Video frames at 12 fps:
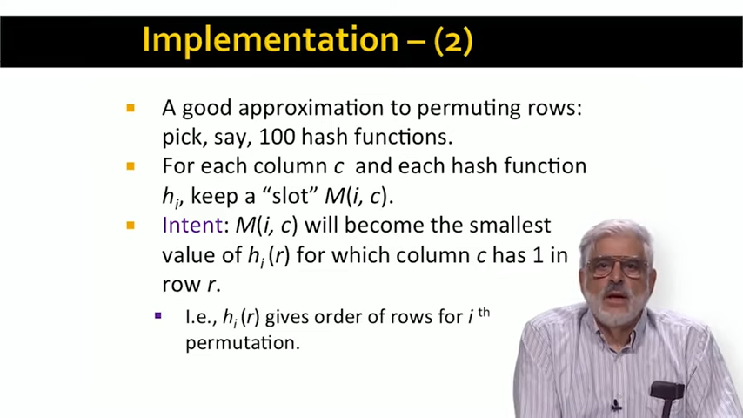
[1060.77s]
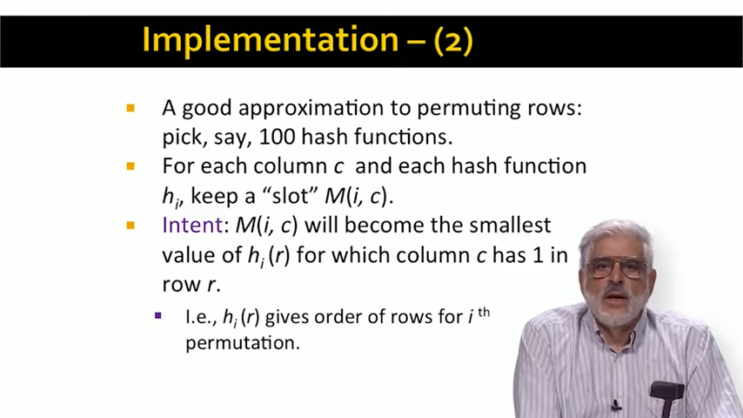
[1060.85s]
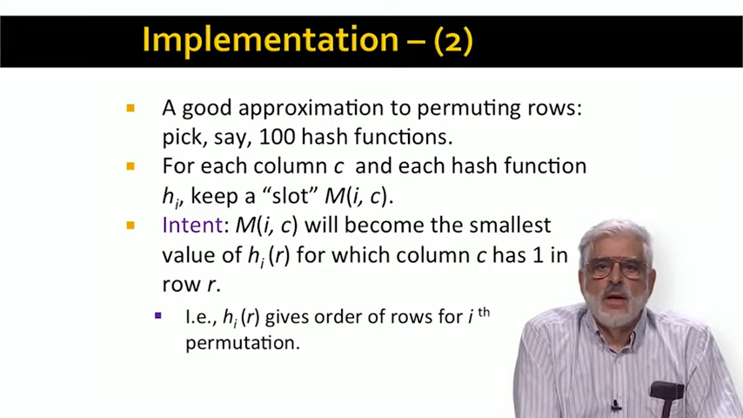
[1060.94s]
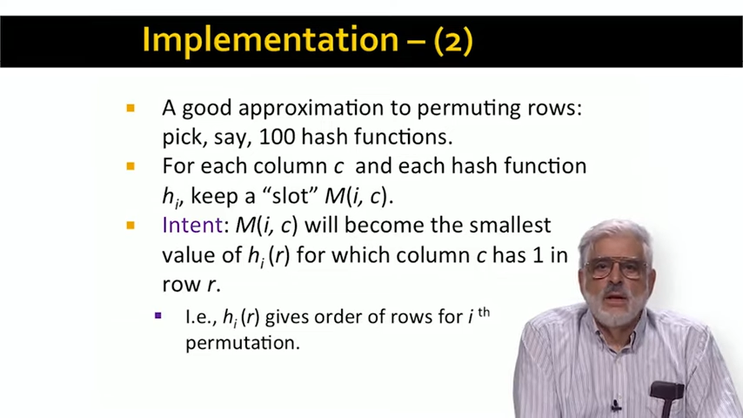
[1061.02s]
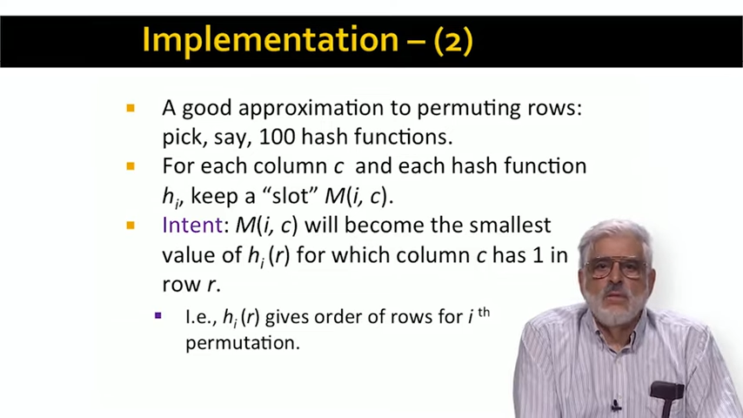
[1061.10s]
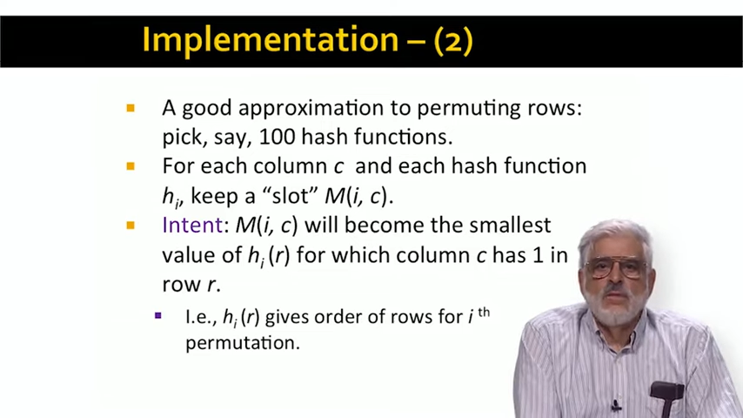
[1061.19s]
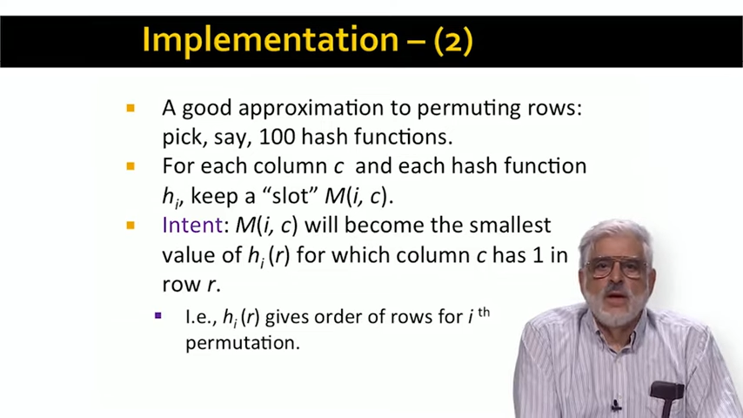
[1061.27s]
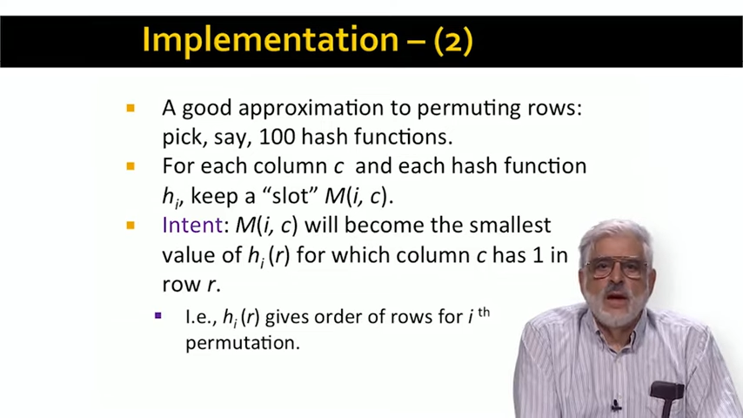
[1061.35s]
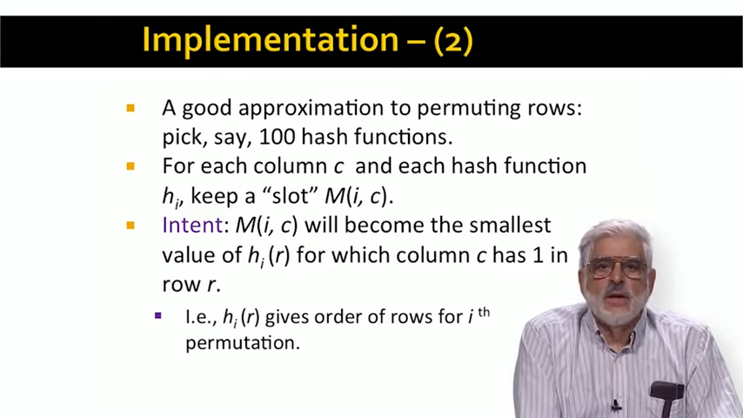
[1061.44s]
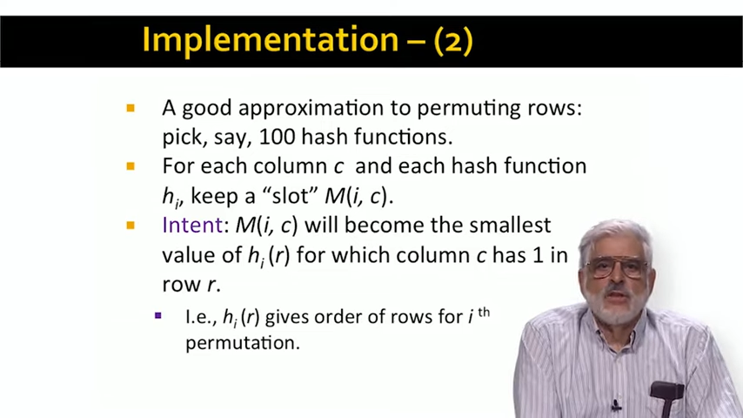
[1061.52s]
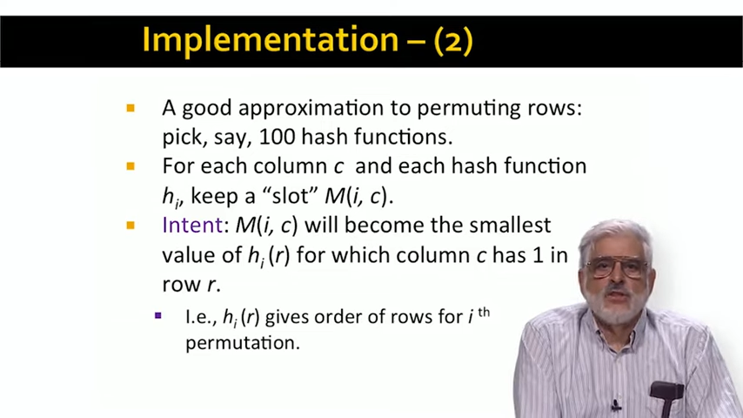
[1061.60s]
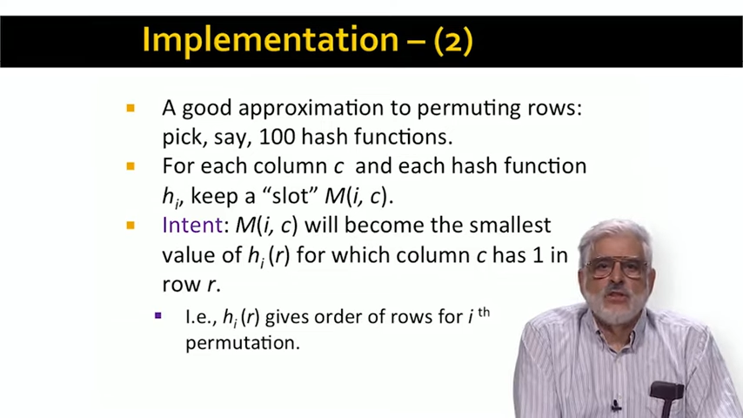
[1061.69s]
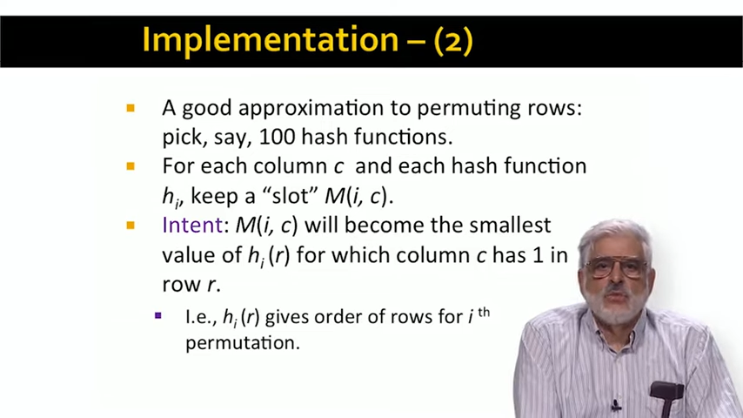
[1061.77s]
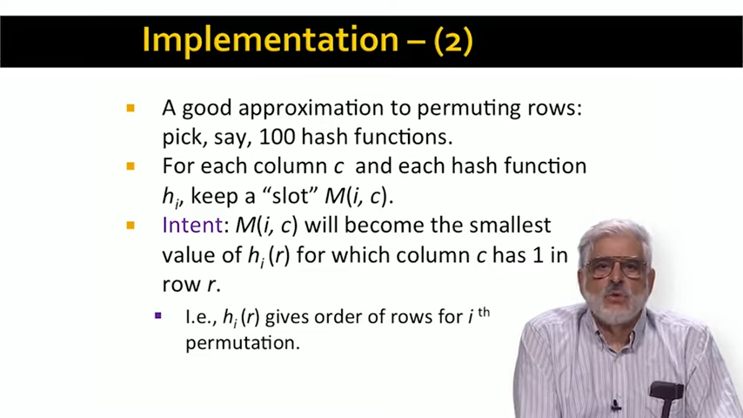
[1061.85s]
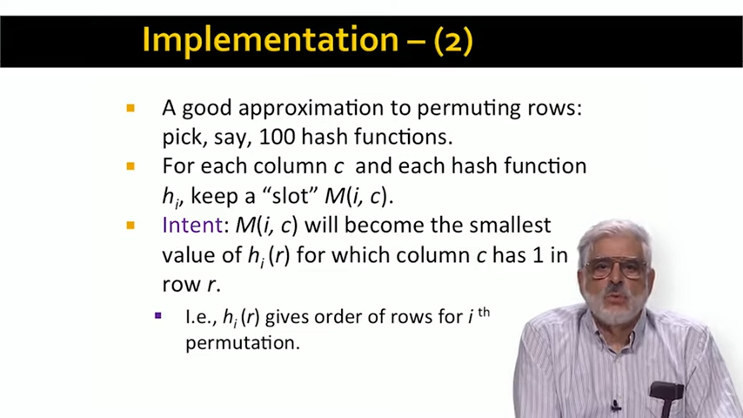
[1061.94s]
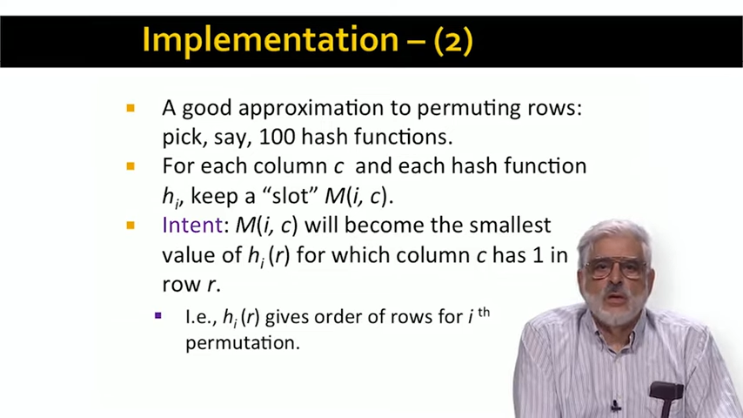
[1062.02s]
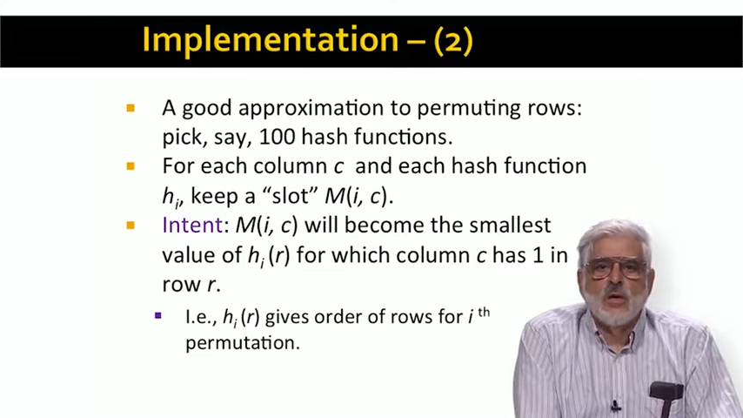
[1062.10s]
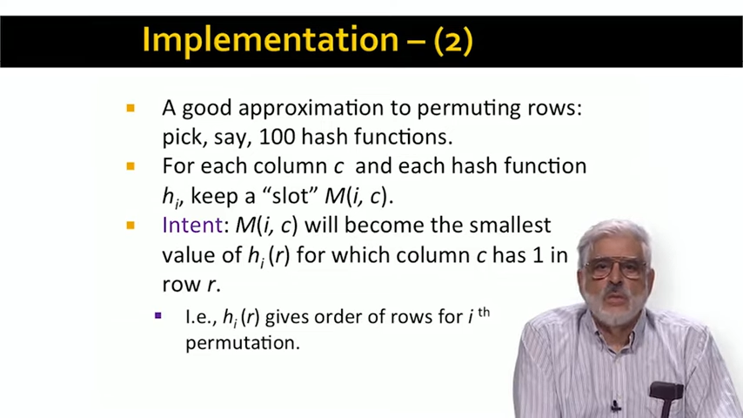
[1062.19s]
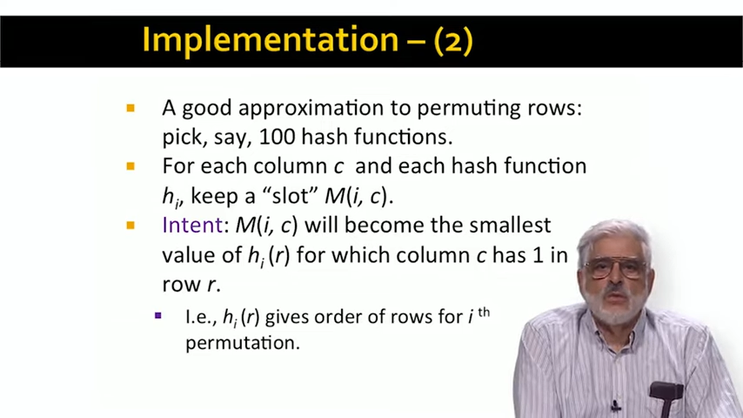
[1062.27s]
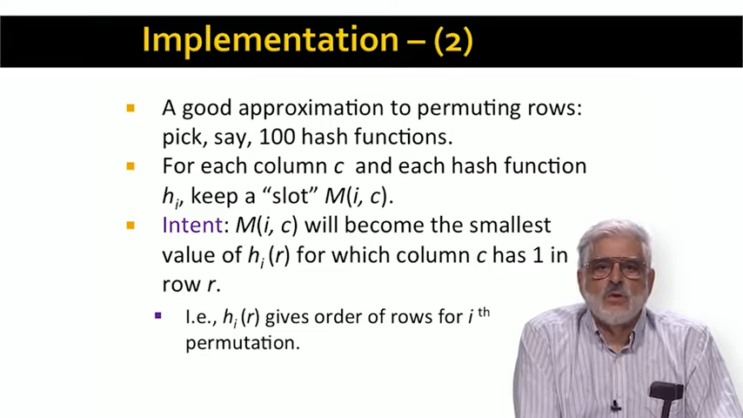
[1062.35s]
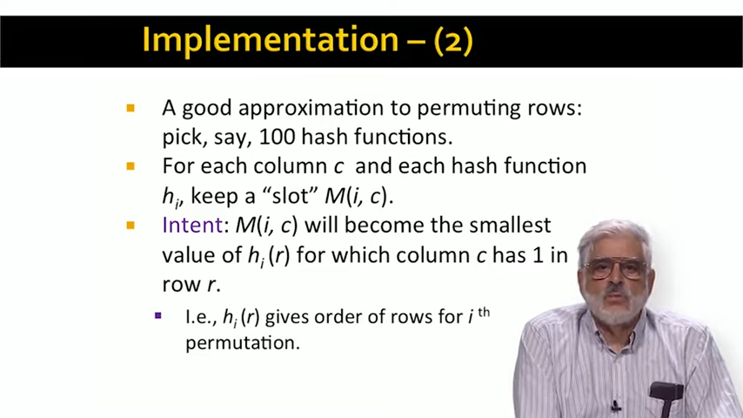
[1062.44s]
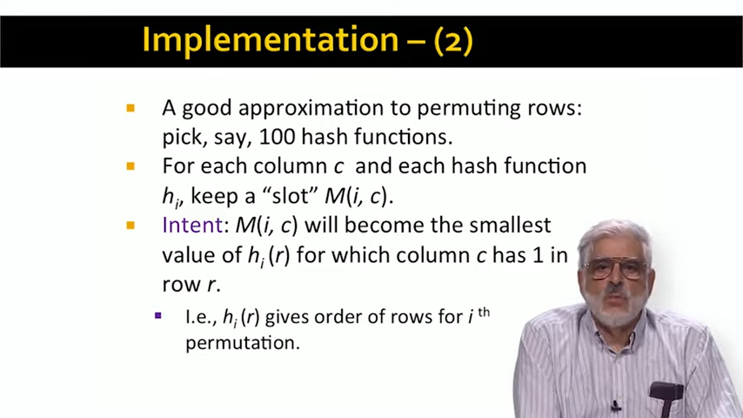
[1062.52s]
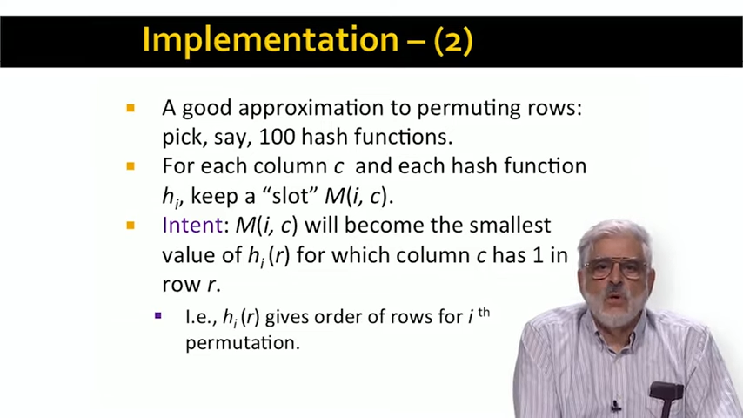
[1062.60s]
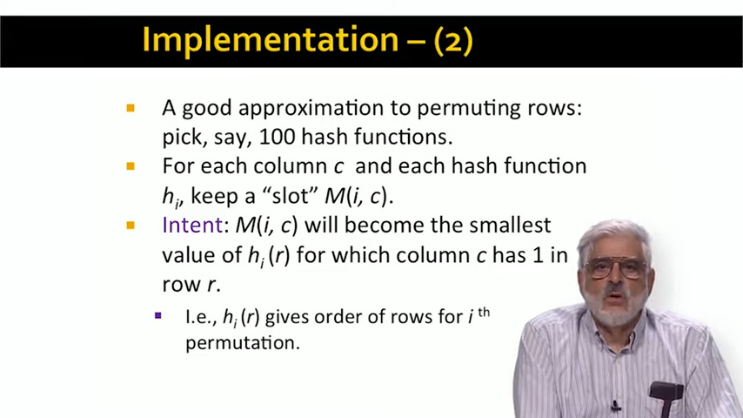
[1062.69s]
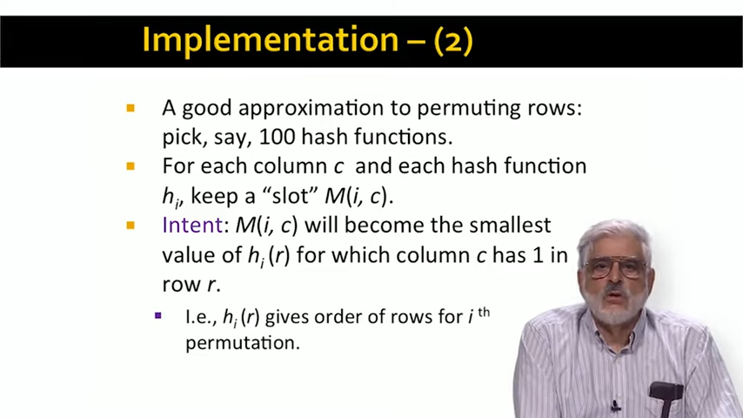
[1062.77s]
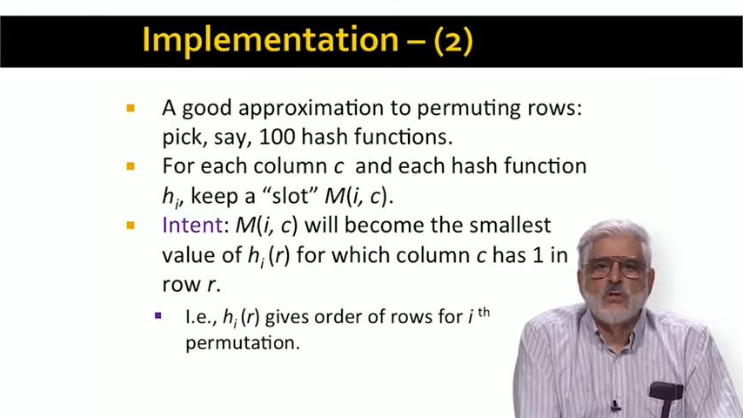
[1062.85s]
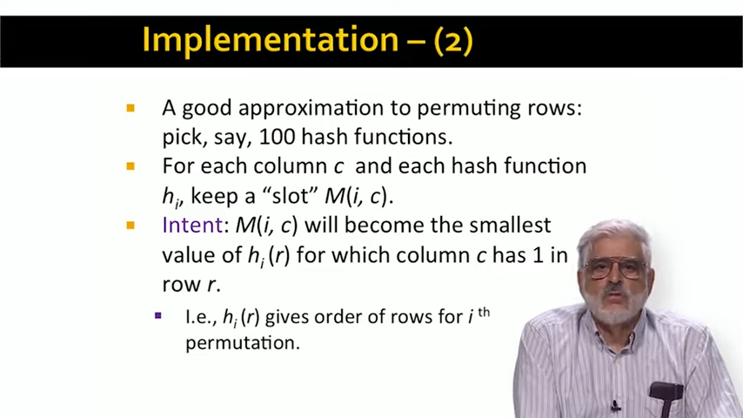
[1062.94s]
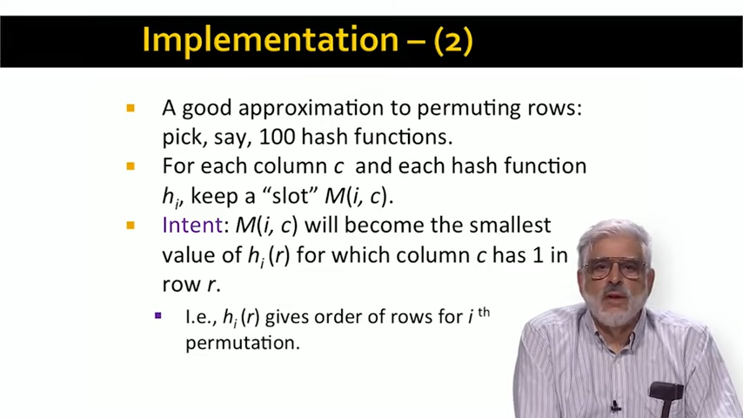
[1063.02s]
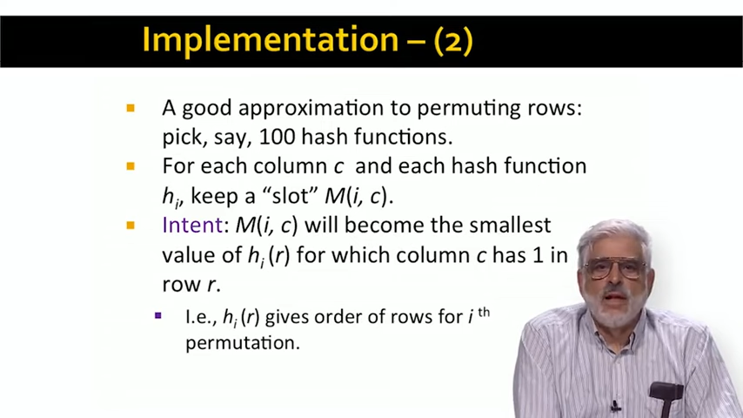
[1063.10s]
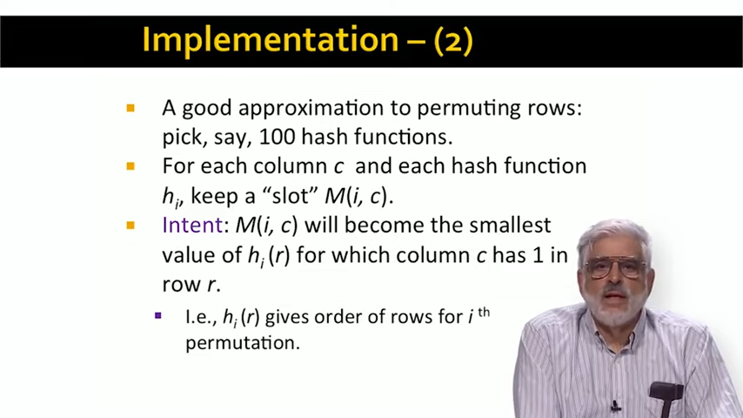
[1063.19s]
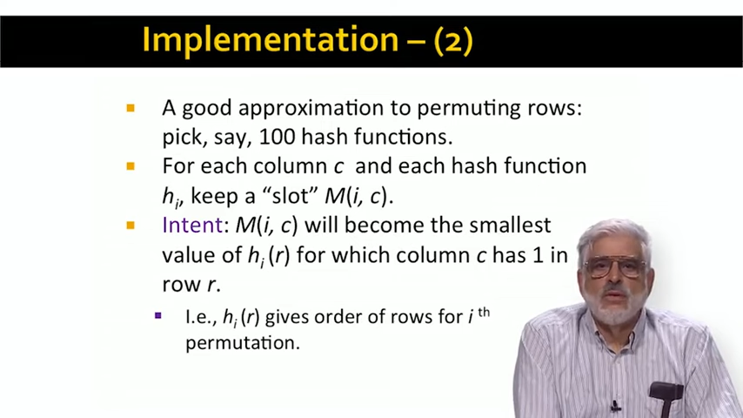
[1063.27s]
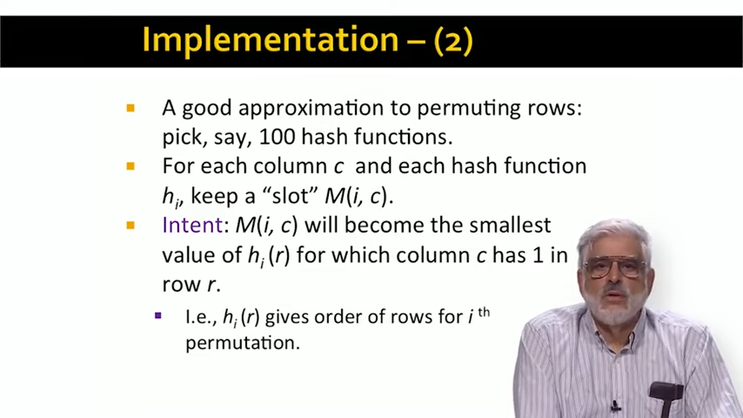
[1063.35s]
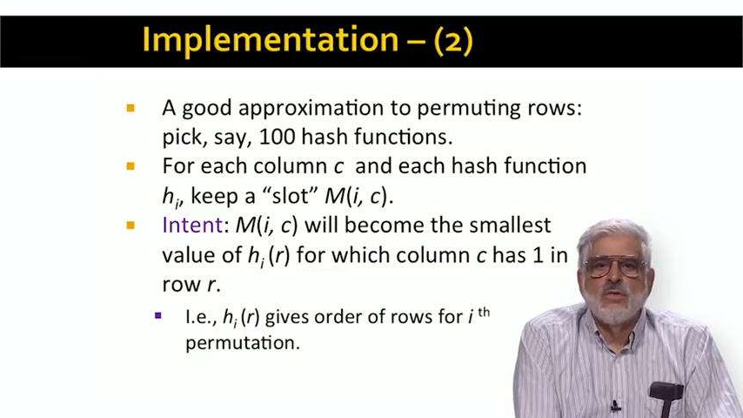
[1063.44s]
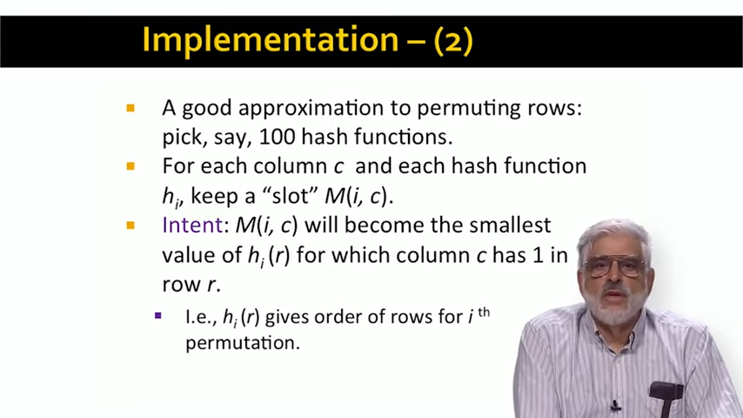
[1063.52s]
m of I in C will become the smallest value of